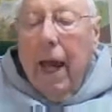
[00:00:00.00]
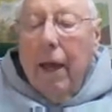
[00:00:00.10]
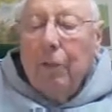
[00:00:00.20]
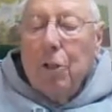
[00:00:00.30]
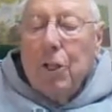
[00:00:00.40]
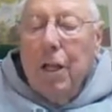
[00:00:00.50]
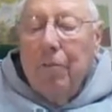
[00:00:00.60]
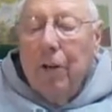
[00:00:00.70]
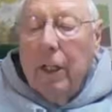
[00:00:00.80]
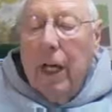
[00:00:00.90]
After
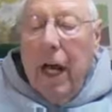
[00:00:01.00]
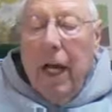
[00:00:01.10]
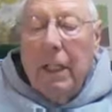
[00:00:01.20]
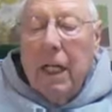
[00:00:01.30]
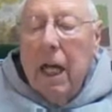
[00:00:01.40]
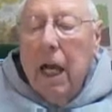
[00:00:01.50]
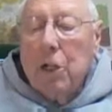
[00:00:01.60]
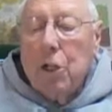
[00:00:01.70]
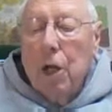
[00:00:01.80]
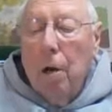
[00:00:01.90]
suffering
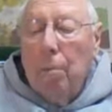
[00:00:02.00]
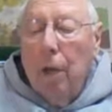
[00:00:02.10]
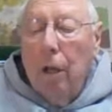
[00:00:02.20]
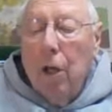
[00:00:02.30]
unconscionable